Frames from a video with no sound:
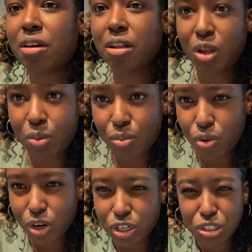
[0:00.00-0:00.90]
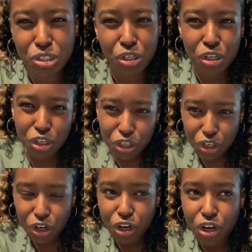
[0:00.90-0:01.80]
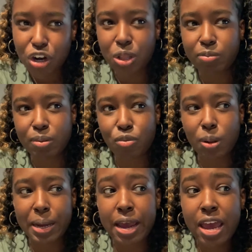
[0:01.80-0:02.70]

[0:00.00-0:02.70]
a little bit more secure, a little bit more like